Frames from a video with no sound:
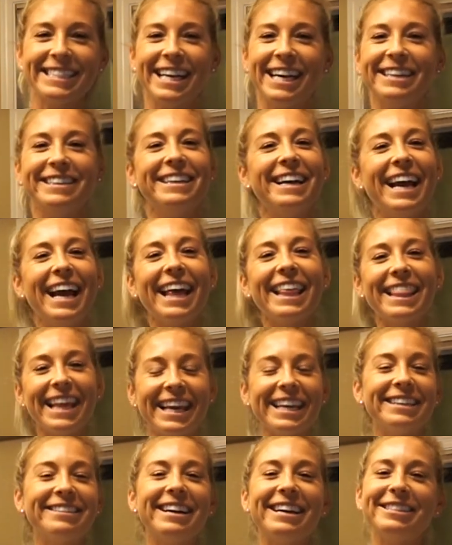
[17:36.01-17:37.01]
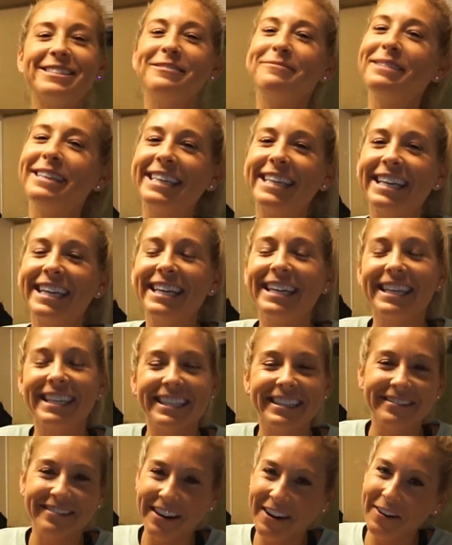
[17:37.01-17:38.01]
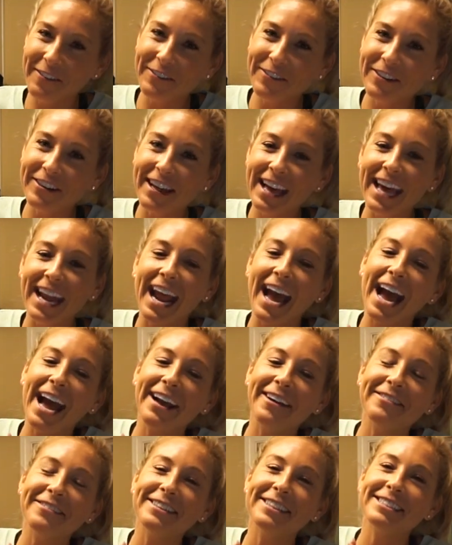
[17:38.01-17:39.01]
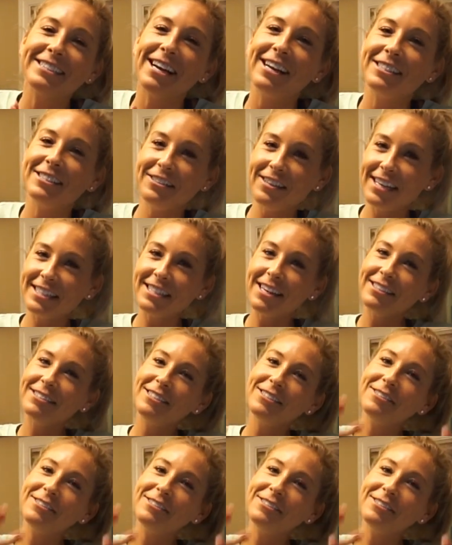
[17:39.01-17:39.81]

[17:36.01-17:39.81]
So thank you guys for being here. You're wonderful, and I will talk to you guys all